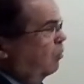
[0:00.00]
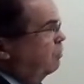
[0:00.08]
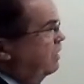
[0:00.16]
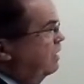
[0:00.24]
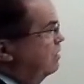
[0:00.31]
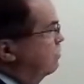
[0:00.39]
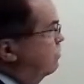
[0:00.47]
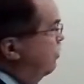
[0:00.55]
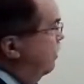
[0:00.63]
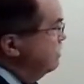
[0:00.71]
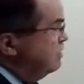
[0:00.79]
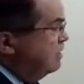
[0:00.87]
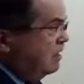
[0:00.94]
or being the
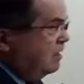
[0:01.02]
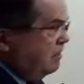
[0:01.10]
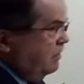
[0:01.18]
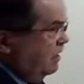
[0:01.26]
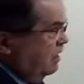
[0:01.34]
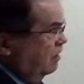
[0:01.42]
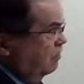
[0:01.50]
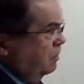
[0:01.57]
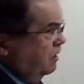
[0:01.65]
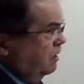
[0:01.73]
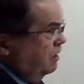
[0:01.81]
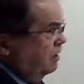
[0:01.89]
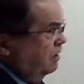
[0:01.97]
president of the
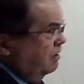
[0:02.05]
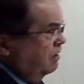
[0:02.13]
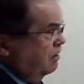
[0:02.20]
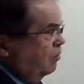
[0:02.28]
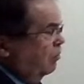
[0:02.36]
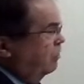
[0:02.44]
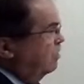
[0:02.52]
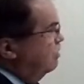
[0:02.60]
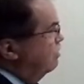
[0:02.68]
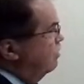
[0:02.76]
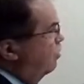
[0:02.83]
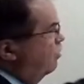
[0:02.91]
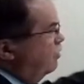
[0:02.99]
company, or
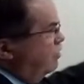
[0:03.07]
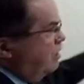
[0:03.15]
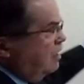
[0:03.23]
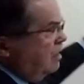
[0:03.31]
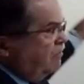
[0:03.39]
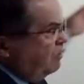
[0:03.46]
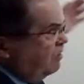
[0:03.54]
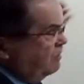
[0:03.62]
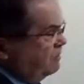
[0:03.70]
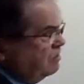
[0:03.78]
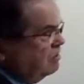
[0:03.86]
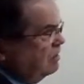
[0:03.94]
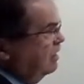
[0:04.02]
the governor
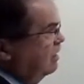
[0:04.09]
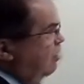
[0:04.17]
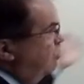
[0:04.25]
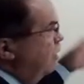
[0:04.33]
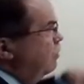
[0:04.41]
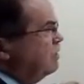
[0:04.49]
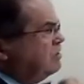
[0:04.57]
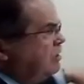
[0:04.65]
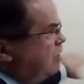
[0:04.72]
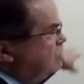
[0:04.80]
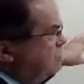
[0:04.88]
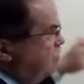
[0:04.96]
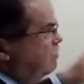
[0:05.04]
of the state, nobody wants
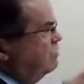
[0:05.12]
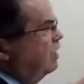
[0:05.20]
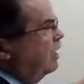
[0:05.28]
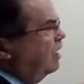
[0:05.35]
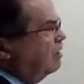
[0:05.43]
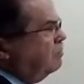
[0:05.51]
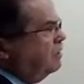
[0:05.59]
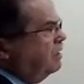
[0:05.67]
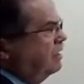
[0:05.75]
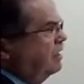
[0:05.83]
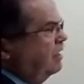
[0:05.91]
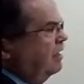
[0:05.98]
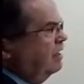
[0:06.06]
to lose their job,
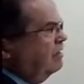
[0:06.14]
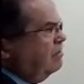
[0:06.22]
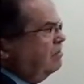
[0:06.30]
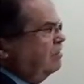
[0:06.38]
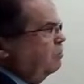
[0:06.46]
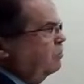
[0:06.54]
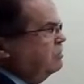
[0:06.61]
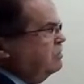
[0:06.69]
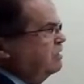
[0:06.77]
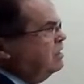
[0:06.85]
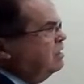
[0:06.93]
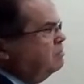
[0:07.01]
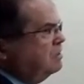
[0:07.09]
and so they
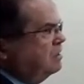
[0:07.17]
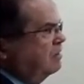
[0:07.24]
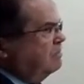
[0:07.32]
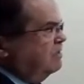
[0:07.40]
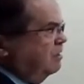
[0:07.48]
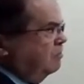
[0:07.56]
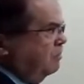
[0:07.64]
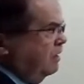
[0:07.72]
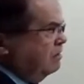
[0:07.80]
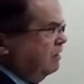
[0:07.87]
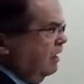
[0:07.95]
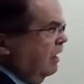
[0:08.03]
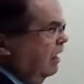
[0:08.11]
present themselves in the
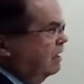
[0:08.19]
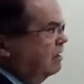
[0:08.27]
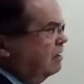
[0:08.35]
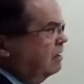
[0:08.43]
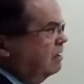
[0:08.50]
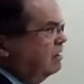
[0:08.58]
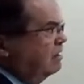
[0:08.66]
best light.